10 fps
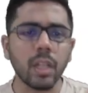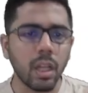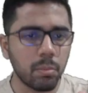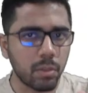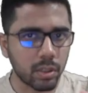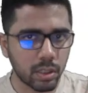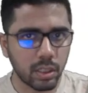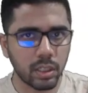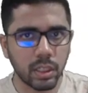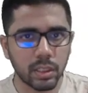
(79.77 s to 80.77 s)
But
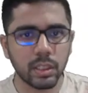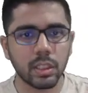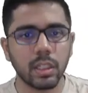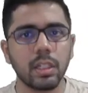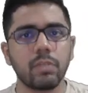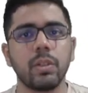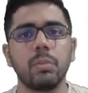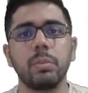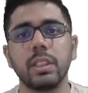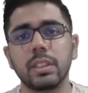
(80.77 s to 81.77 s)
here we'll
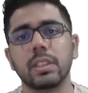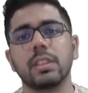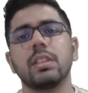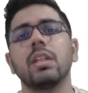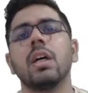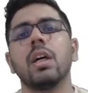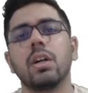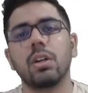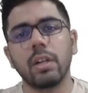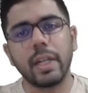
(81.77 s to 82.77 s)
be discussing
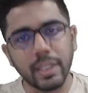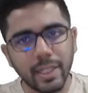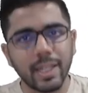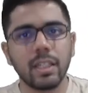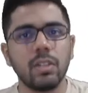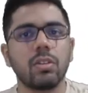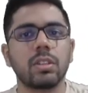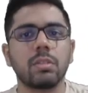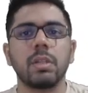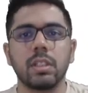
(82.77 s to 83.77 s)
entirely on
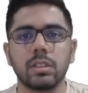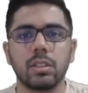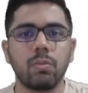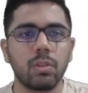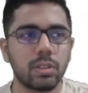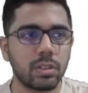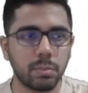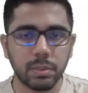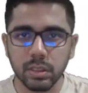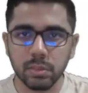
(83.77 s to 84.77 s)
remainders. What's the
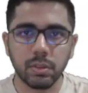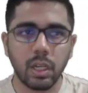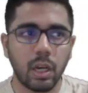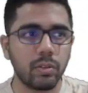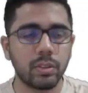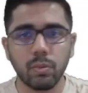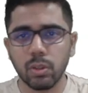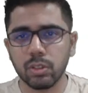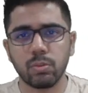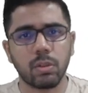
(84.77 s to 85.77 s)
principle, how it
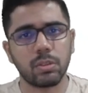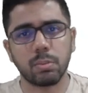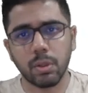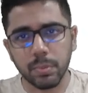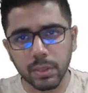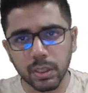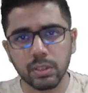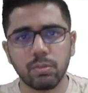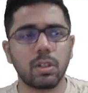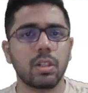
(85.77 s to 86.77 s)
works, what are the properties,
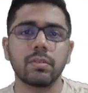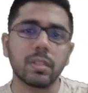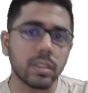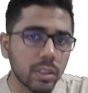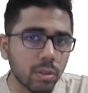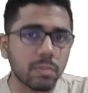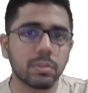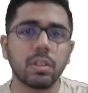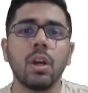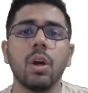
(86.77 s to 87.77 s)
what are different theorems,
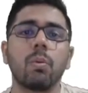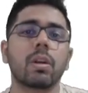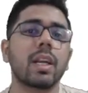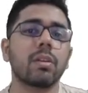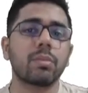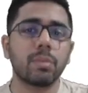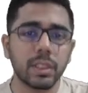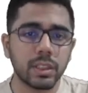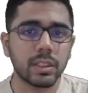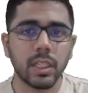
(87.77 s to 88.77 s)
what kind of
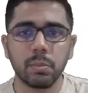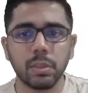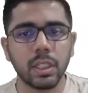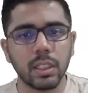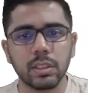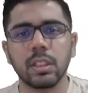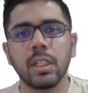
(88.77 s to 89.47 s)
questions are being asked.